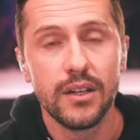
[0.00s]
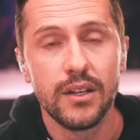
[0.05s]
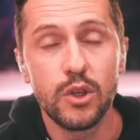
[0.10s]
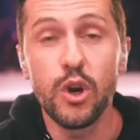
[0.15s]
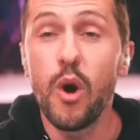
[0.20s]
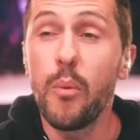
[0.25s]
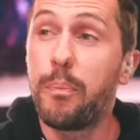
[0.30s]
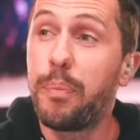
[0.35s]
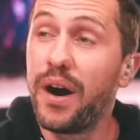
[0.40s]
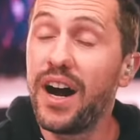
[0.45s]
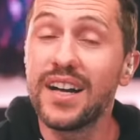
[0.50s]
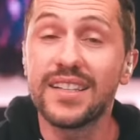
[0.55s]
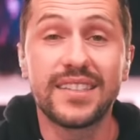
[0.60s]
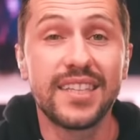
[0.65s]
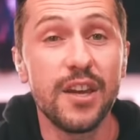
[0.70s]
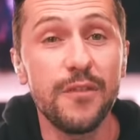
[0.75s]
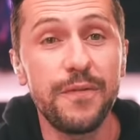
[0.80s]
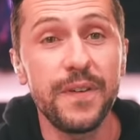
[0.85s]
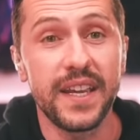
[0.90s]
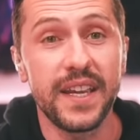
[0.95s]
You don't
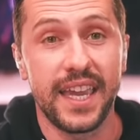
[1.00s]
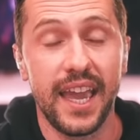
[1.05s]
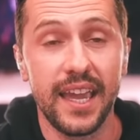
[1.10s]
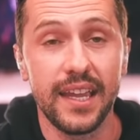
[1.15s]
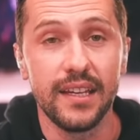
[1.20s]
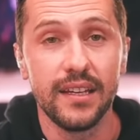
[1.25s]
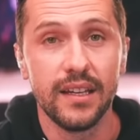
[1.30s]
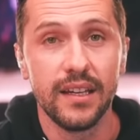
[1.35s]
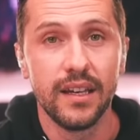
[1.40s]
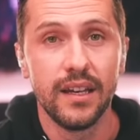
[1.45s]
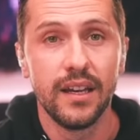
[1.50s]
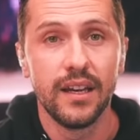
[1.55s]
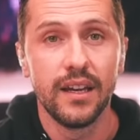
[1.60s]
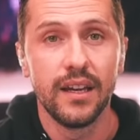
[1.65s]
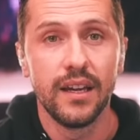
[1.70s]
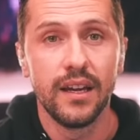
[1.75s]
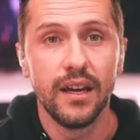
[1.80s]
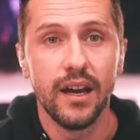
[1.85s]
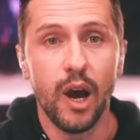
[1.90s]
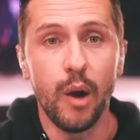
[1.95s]
pontificate
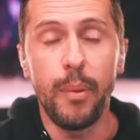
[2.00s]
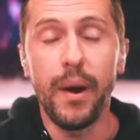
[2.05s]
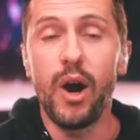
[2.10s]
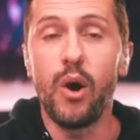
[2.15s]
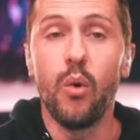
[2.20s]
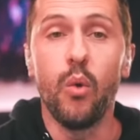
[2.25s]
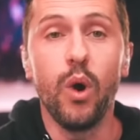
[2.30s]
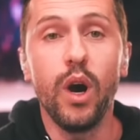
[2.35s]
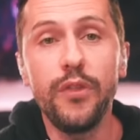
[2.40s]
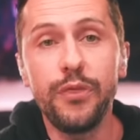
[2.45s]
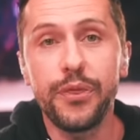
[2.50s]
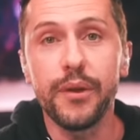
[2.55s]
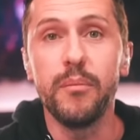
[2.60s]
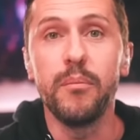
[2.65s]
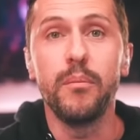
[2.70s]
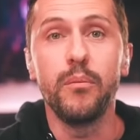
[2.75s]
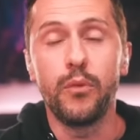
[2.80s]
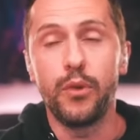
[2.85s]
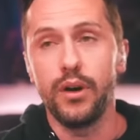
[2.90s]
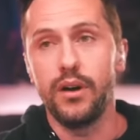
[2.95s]
about what the,
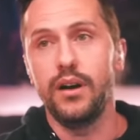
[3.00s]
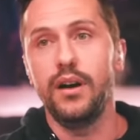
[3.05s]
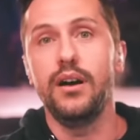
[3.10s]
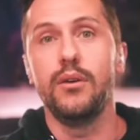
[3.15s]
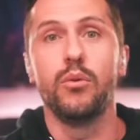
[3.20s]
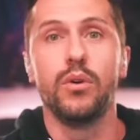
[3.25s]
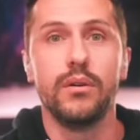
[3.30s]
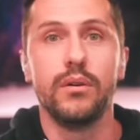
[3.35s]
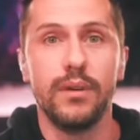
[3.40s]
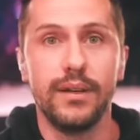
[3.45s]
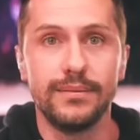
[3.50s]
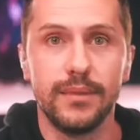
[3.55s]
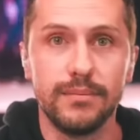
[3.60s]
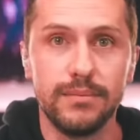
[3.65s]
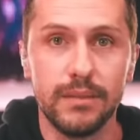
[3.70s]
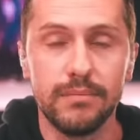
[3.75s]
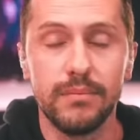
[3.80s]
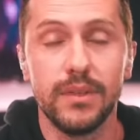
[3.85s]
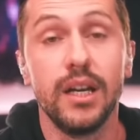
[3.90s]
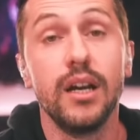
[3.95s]

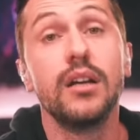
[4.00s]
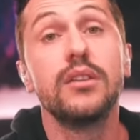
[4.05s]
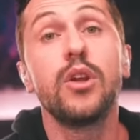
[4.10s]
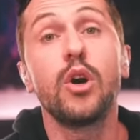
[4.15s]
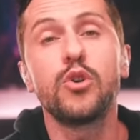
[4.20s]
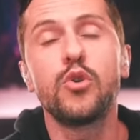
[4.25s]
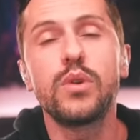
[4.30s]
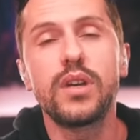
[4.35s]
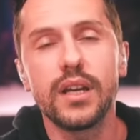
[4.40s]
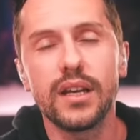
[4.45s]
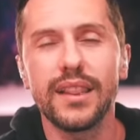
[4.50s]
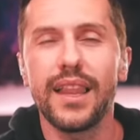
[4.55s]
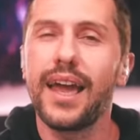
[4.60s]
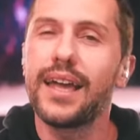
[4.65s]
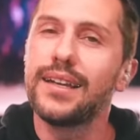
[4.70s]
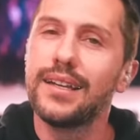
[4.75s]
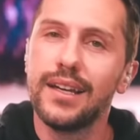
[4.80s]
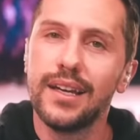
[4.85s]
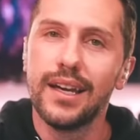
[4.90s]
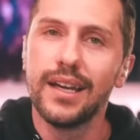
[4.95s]
no, you
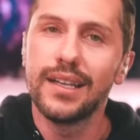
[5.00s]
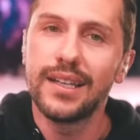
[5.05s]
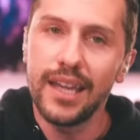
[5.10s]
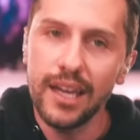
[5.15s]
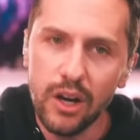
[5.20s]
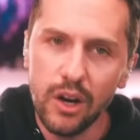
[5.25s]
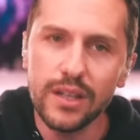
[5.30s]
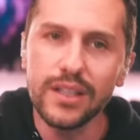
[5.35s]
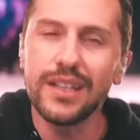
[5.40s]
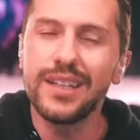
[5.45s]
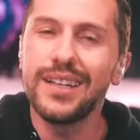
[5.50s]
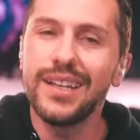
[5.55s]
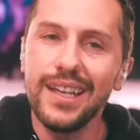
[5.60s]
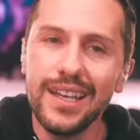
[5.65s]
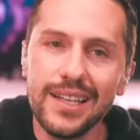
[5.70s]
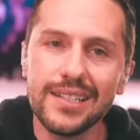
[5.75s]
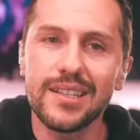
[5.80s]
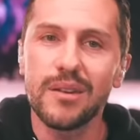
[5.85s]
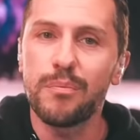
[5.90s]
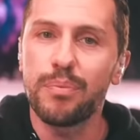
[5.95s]
like get on your
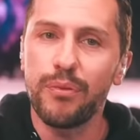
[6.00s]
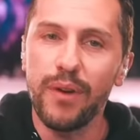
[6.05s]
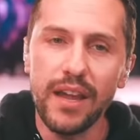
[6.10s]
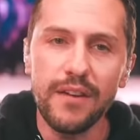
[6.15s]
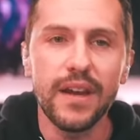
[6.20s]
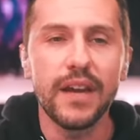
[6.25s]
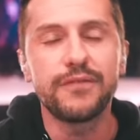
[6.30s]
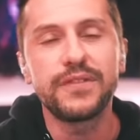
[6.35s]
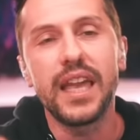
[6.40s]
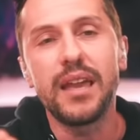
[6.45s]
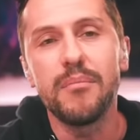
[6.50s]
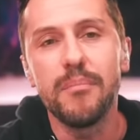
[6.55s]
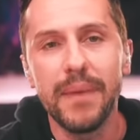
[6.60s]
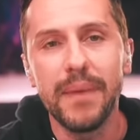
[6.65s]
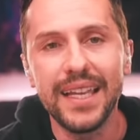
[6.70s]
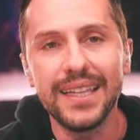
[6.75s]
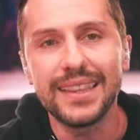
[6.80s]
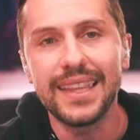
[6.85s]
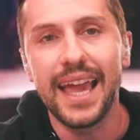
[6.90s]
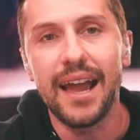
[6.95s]
knees and pray. If they
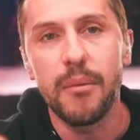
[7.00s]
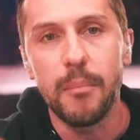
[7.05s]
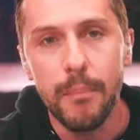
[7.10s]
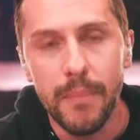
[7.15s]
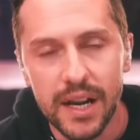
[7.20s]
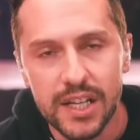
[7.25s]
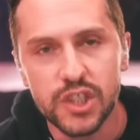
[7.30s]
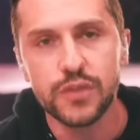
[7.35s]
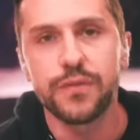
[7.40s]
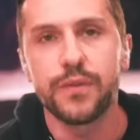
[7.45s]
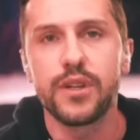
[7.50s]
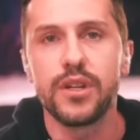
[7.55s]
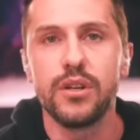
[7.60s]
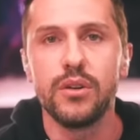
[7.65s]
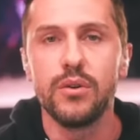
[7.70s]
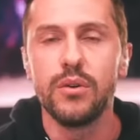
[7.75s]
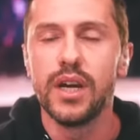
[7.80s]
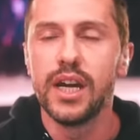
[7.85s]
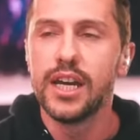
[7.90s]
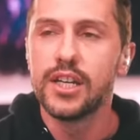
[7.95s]
meant that much for
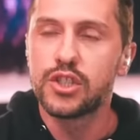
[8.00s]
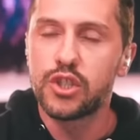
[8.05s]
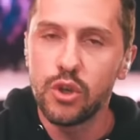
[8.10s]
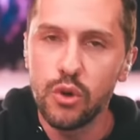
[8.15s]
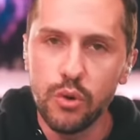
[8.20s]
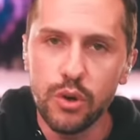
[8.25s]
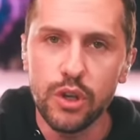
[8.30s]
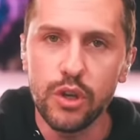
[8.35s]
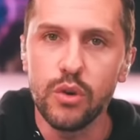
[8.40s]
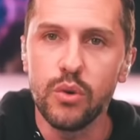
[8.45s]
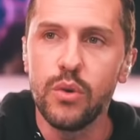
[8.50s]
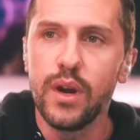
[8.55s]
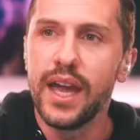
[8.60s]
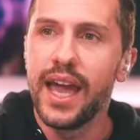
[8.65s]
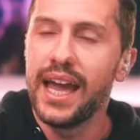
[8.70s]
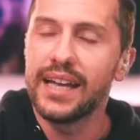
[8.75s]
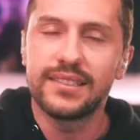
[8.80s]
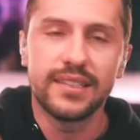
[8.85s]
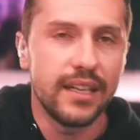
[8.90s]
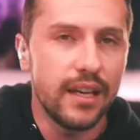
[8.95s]
you, to you
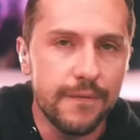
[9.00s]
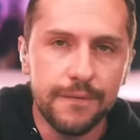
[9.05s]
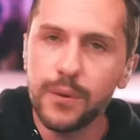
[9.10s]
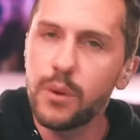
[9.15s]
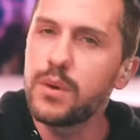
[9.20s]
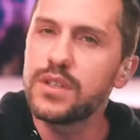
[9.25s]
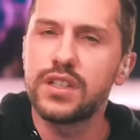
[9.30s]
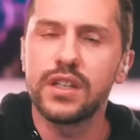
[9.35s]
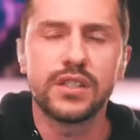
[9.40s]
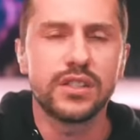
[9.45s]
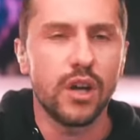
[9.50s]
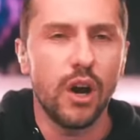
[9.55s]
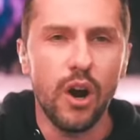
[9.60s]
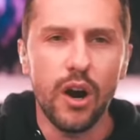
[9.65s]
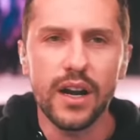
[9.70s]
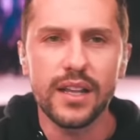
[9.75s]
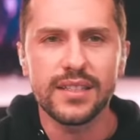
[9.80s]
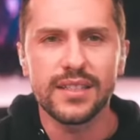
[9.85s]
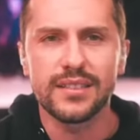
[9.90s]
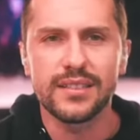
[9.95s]
as an influencer, as an
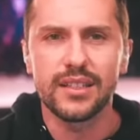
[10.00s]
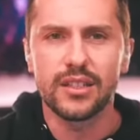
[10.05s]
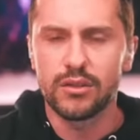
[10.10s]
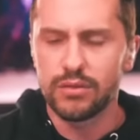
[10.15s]
artist, as a